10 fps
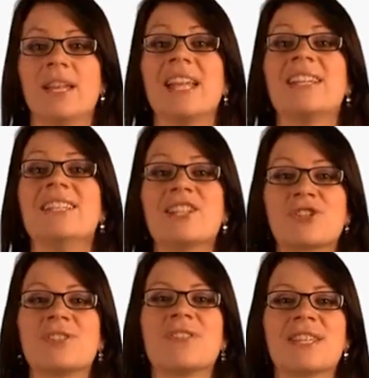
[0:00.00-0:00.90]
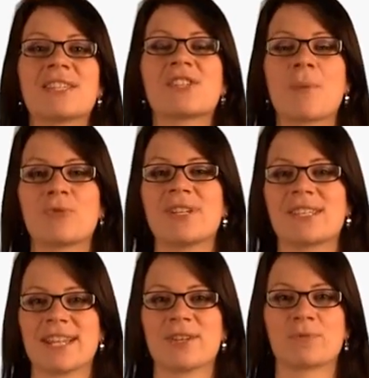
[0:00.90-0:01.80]
In addition to this summary
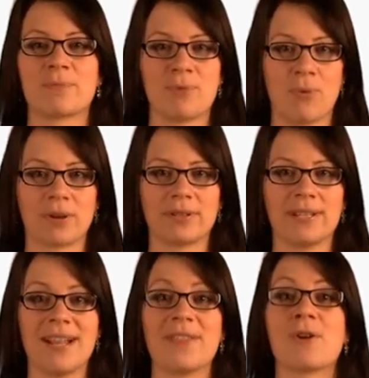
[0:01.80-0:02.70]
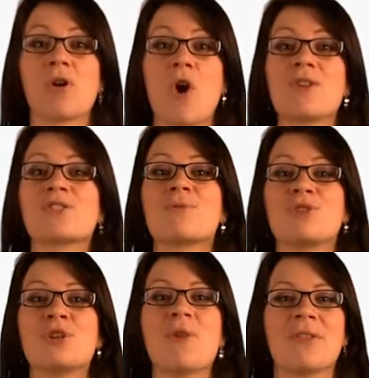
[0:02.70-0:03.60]
sales report, there are also
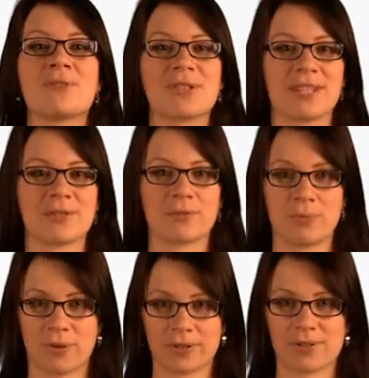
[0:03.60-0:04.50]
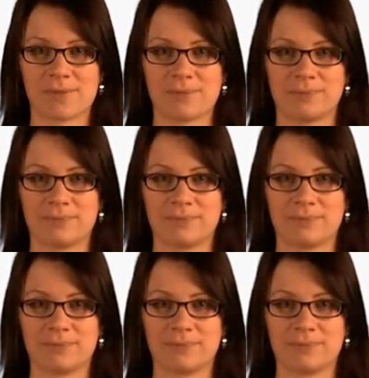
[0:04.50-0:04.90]
2 other sales reports.